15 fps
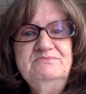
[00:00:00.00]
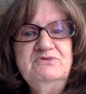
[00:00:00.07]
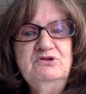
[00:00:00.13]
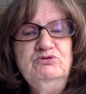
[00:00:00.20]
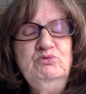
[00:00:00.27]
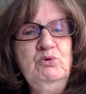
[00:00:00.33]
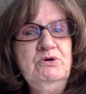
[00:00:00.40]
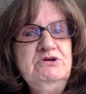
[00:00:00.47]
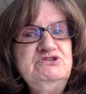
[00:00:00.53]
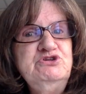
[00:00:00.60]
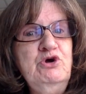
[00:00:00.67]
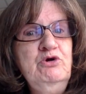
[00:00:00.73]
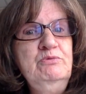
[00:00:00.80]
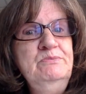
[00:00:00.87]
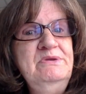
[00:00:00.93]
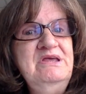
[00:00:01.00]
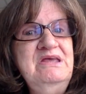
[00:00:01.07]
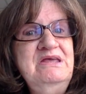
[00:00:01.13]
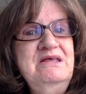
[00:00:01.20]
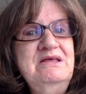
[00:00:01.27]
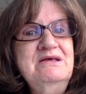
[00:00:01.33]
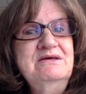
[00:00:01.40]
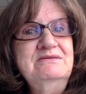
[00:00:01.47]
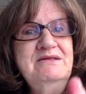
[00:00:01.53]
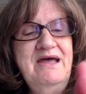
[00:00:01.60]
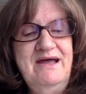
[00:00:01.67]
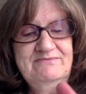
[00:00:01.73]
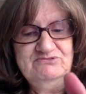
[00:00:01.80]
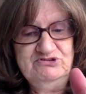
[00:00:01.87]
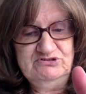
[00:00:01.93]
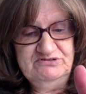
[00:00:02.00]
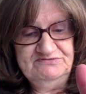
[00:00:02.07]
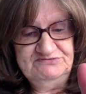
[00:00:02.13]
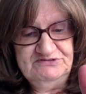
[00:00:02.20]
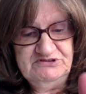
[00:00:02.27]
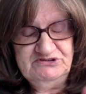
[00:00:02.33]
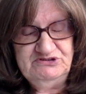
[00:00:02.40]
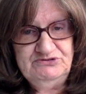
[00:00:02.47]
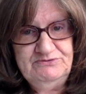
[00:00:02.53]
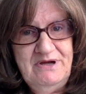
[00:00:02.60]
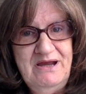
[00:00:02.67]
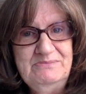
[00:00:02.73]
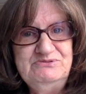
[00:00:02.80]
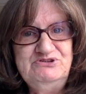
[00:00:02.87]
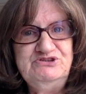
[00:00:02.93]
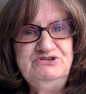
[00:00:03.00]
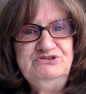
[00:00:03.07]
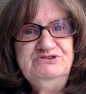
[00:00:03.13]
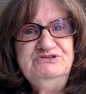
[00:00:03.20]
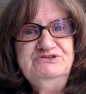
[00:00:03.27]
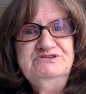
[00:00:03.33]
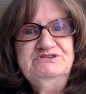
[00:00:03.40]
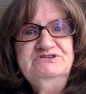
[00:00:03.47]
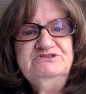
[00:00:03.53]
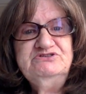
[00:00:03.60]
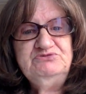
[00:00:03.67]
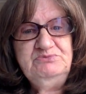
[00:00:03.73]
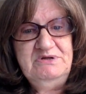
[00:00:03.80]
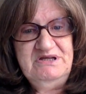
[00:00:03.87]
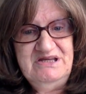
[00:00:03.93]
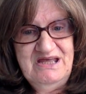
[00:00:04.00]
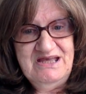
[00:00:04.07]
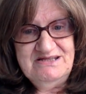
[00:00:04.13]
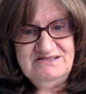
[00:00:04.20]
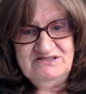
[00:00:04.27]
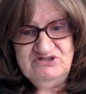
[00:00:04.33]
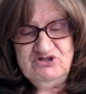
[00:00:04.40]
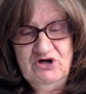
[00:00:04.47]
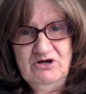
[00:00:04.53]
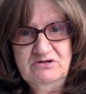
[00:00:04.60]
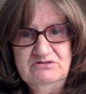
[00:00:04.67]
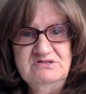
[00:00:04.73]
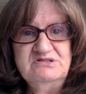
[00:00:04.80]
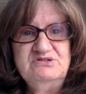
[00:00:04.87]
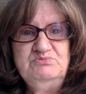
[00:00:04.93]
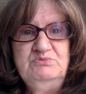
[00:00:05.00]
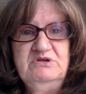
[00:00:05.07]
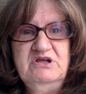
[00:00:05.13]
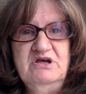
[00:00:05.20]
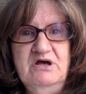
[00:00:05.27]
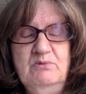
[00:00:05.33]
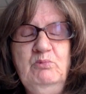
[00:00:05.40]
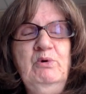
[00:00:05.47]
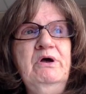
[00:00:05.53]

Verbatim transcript: the Lord told me after the first rapture, three days of darkness would come.